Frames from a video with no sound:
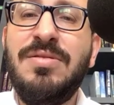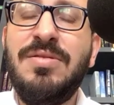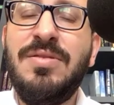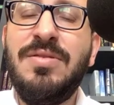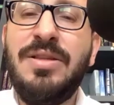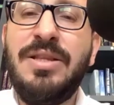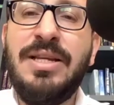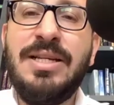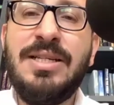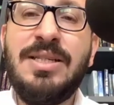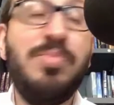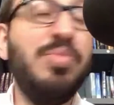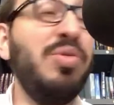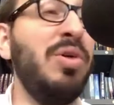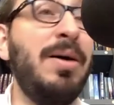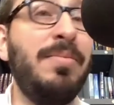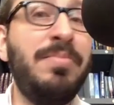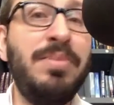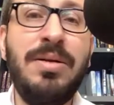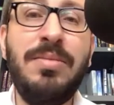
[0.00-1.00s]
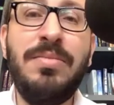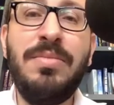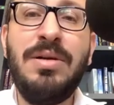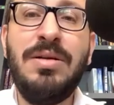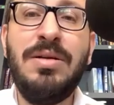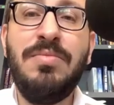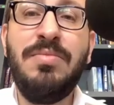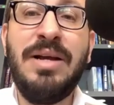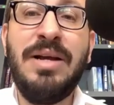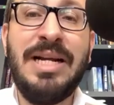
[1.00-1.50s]
this problem
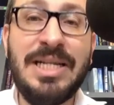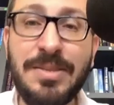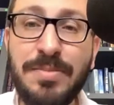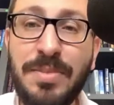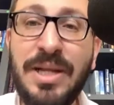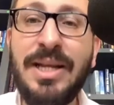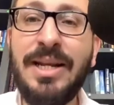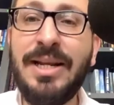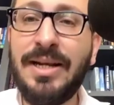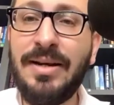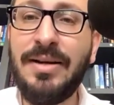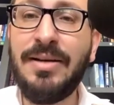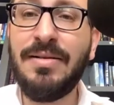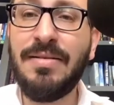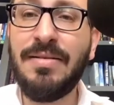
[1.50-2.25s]
by explaining